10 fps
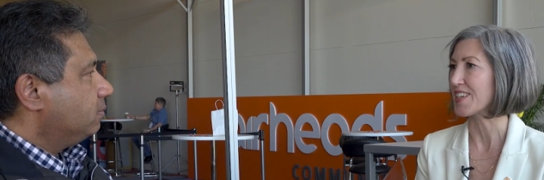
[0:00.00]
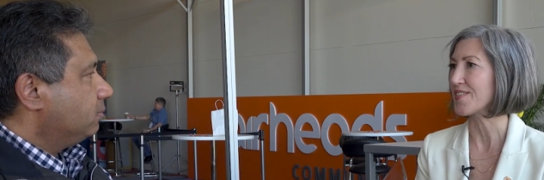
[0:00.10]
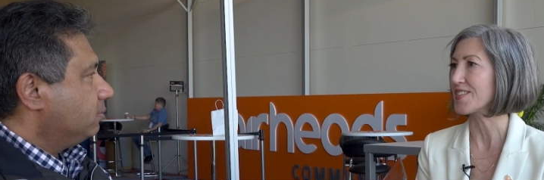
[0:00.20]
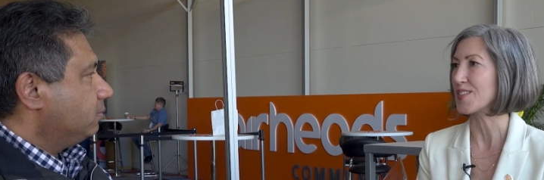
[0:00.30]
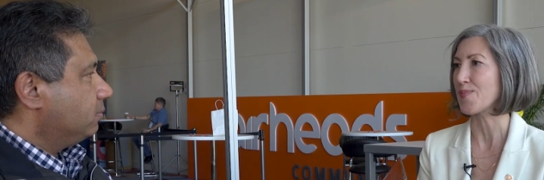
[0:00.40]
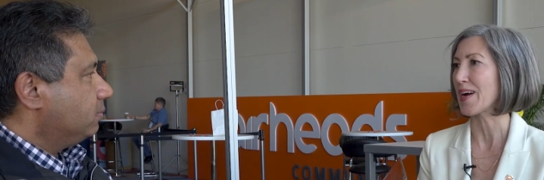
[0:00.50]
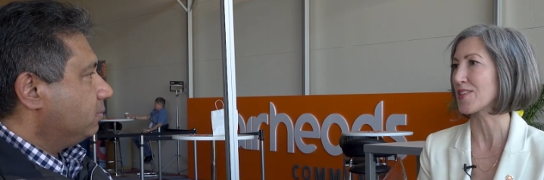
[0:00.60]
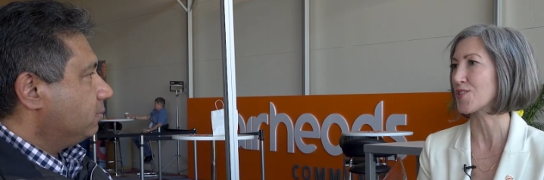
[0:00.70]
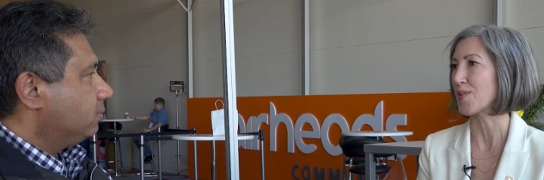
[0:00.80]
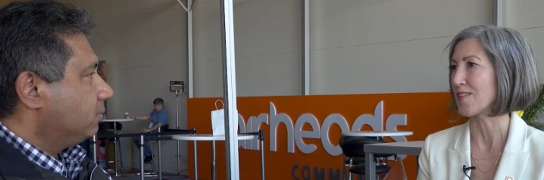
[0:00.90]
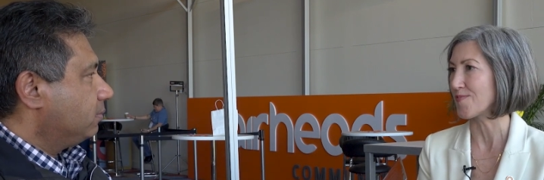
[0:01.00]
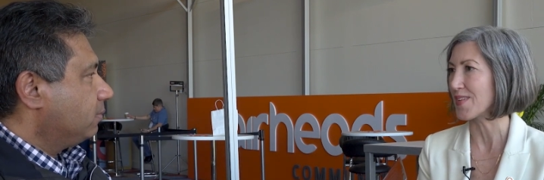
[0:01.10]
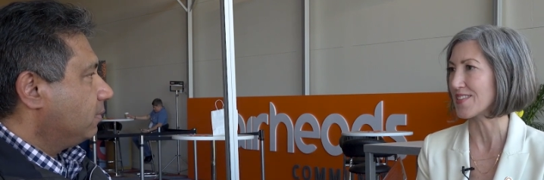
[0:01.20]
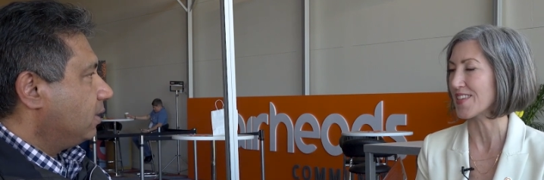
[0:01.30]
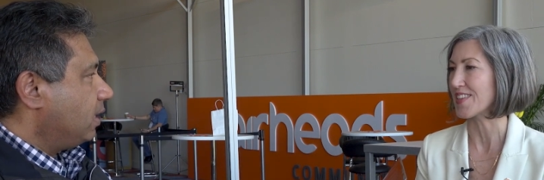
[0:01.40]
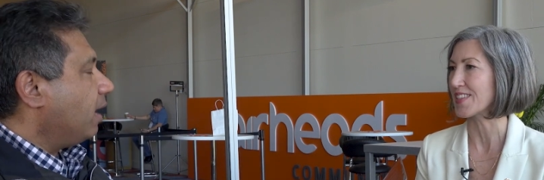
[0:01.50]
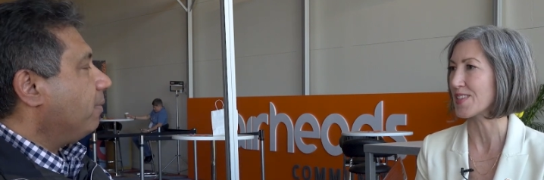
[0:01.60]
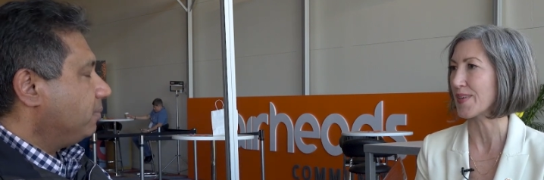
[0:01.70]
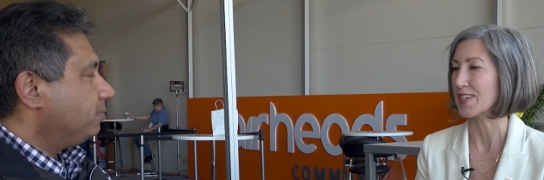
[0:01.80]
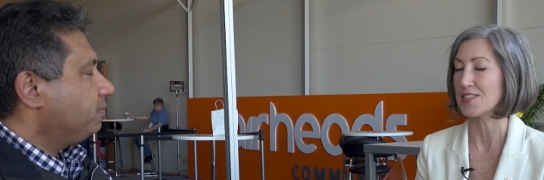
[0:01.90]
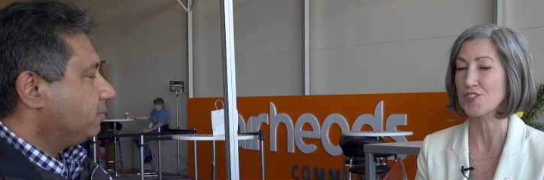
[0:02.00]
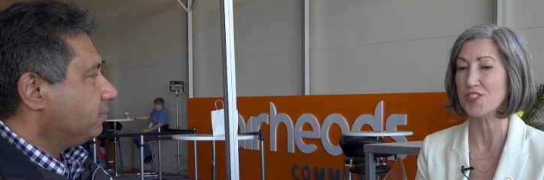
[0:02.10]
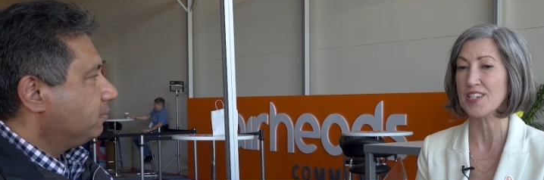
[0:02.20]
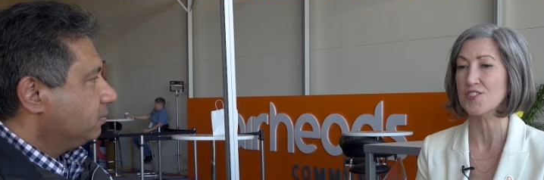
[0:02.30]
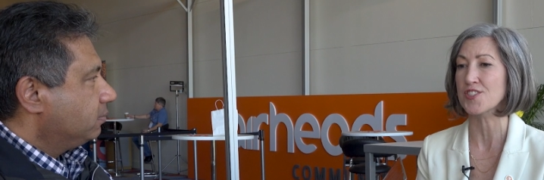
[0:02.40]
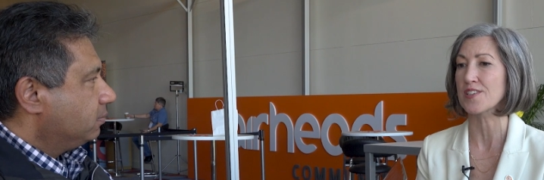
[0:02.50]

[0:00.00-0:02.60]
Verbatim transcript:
Speaker 1: Even in the past 12 months, I think yeah. the market has changed.